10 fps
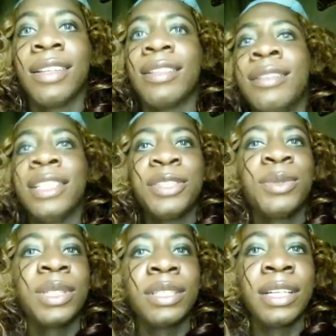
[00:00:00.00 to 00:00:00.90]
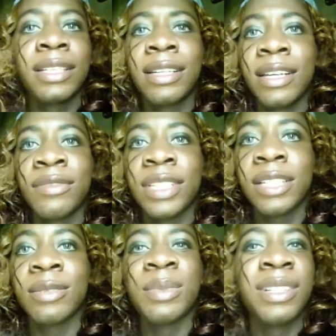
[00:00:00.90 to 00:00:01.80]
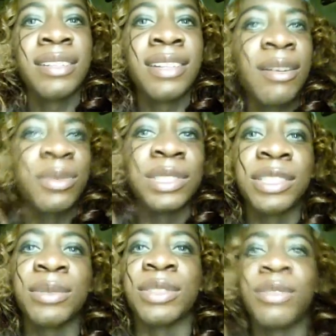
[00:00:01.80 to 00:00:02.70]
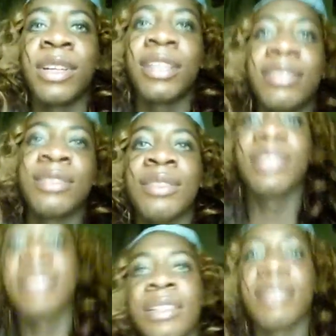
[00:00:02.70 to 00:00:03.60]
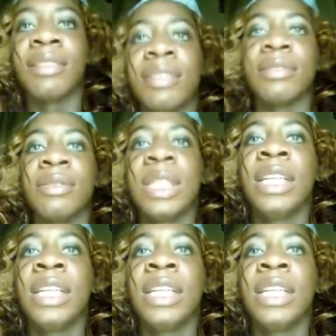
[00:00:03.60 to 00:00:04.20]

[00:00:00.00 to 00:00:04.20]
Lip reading: then you could have, like, laughed at it. But not when she was crying. You know, that's kind of low.